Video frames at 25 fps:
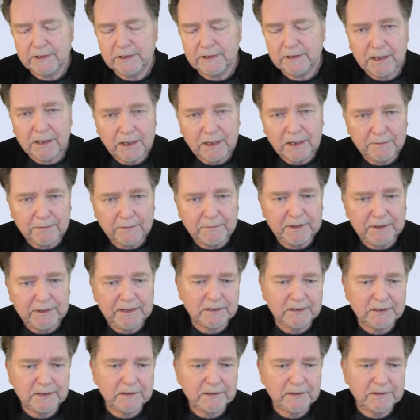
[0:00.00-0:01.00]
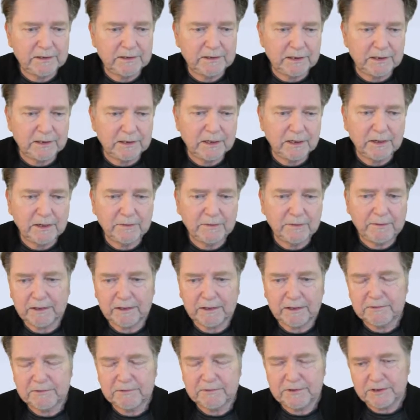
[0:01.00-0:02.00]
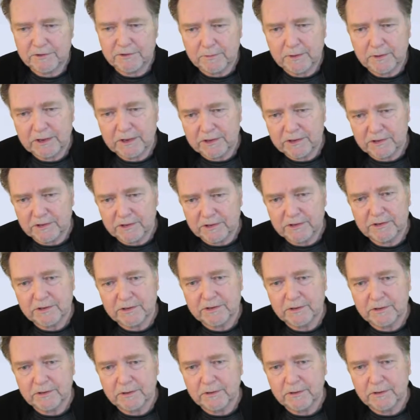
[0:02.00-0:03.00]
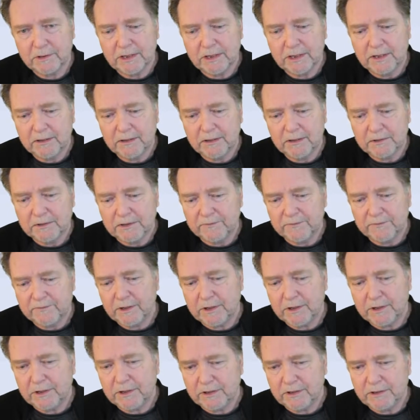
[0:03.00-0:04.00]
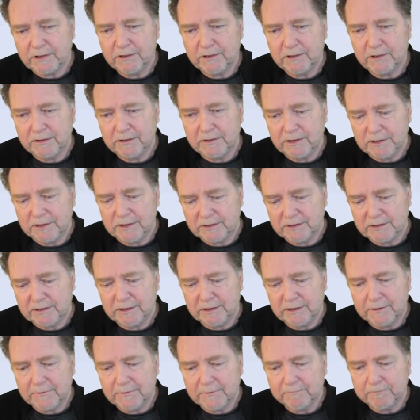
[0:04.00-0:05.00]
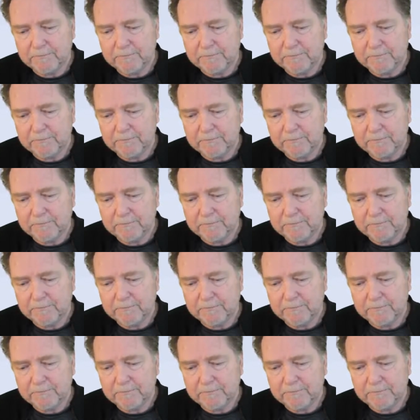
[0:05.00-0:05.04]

economies and to economic situations. And so what they've tried to do is